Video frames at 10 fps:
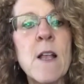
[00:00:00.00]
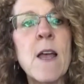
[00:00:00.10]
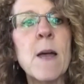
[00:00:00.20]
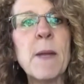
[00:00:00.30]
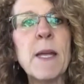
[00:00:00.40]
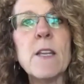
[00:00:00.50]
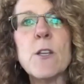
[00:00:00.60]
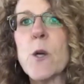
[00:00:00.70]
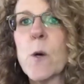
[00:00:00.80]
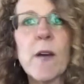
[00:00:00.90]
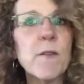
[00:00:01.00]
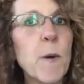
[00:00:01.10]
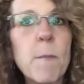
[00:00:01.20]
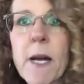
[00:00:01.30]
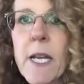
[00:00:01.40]
meaning you don't have to
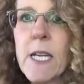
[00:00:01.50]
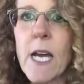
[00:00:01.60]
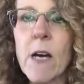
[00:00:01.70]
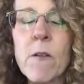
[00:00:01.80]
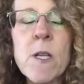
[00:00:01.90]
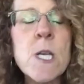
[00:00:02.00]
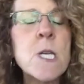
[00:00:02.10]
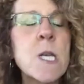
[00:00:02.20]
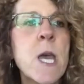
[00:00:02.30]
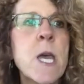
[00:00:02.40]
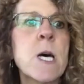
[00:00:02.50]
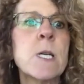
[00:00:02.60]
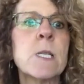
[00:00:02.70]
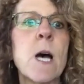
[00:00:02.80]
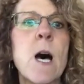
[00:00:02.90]
put money down,
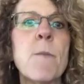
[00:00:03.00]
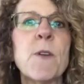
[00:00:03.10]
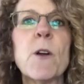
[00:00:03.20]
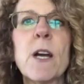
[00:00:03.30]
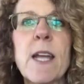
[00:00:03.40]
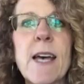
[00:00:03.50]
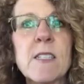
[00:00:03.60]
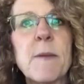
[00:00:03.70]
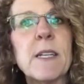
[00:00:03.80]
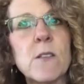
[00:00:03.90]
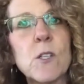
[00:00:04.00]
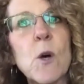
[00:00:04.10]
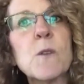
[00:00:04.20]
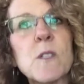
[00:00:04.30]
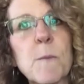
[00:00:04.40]
and they're going to estimate as
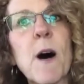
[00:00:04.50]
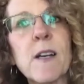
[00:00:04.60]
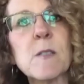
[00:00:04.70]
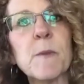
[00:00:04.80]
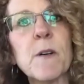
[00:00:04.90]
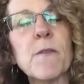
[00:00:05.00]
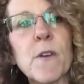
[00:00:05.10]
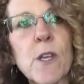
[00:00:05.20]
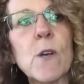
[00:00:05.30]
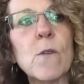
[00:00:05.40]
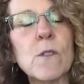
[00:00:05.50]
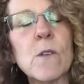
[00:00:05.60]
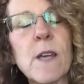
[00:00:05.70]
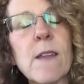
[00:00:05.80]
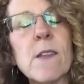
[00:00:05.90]
close as possible for you
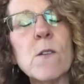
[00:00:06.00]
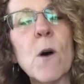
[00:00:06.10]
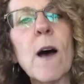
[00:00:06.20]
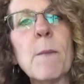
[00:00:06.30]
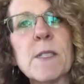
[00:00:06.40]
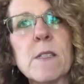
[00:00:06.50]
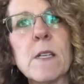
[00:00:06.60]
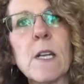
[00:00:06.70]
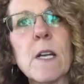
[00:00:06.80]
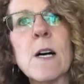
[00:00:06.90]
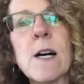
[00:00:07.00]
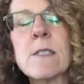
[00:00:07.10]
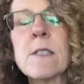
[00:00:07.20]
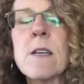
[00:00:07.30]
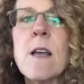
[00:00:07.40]
so that you know how much it's going to
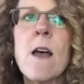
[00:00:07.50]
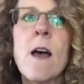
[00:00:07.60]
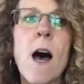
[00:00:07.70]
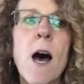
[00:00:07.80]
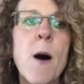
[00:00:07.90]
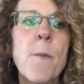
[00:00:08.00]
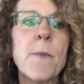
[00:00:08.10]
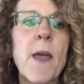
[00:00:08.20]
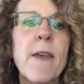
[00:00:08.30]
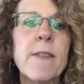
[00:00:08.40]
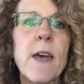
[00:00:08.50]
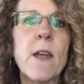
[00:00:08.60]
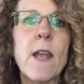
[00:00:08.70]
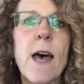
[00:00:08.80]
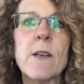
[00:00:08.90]
cost. And
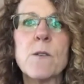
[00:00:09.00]
then as